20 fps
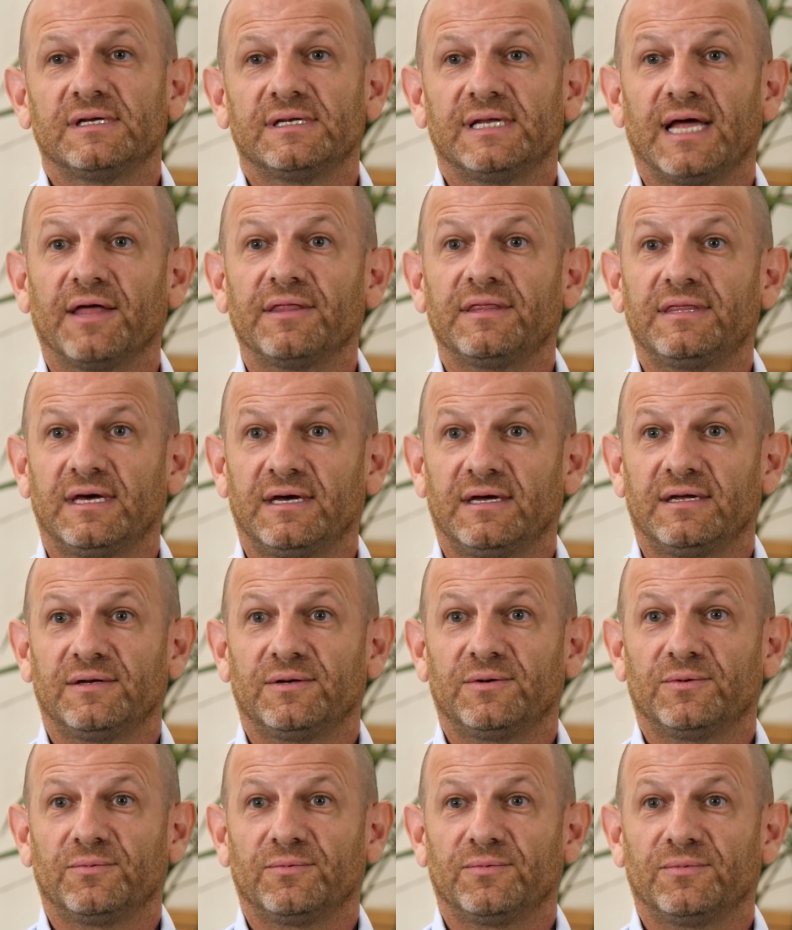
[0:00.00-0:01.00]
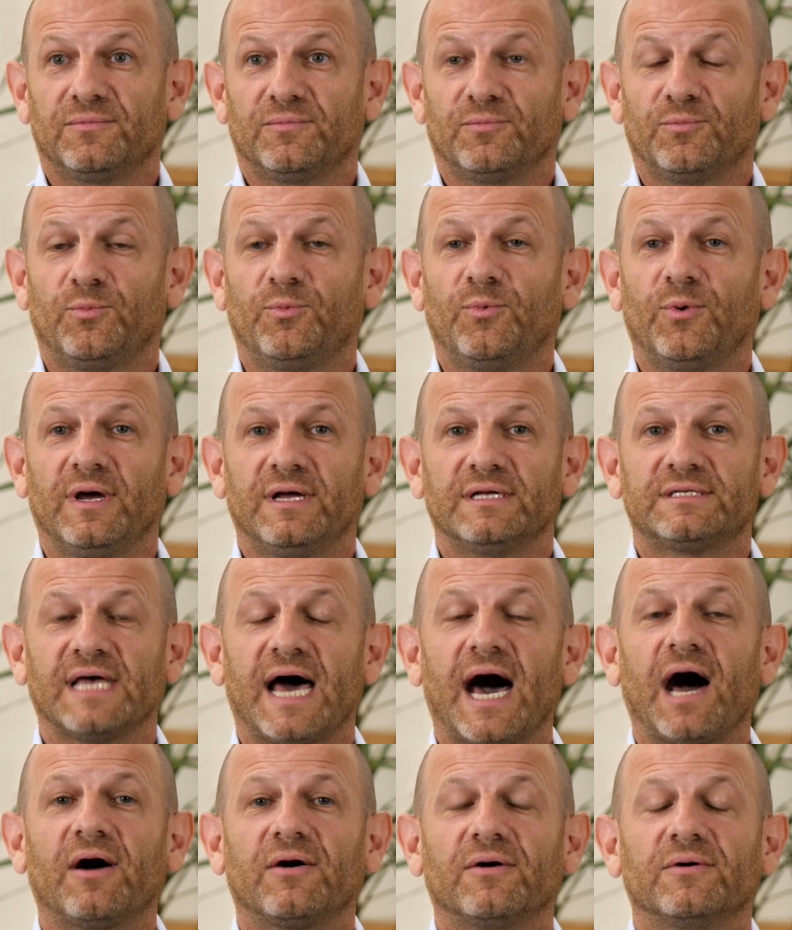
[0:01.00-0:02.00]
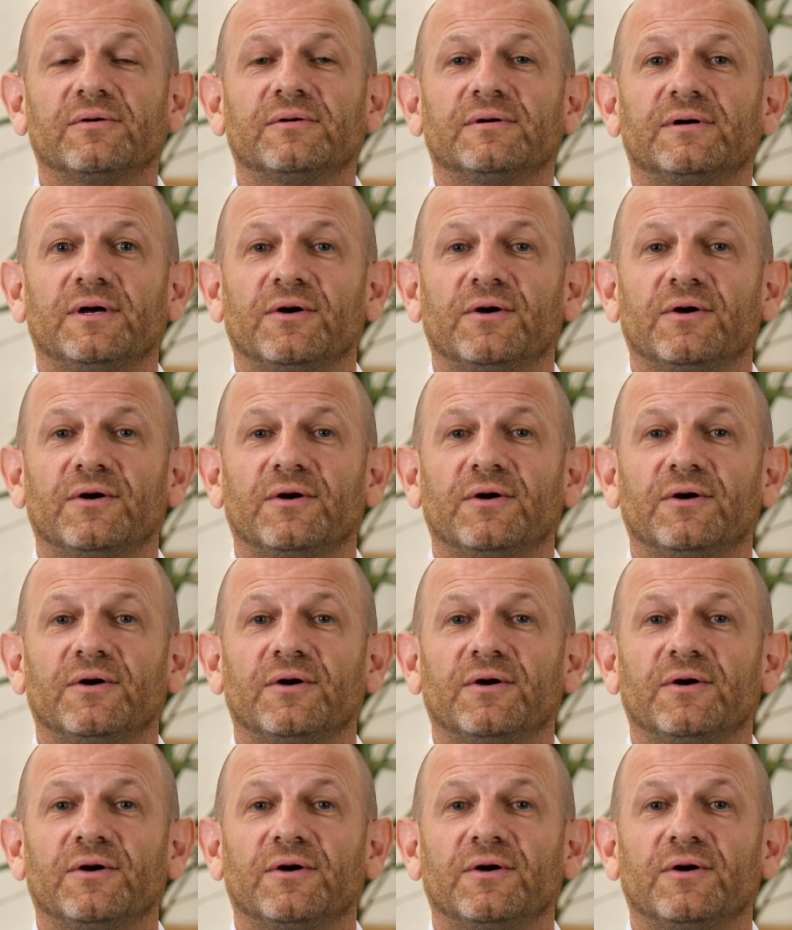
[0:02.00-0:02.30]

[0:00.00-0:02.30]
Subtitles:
Now, it's our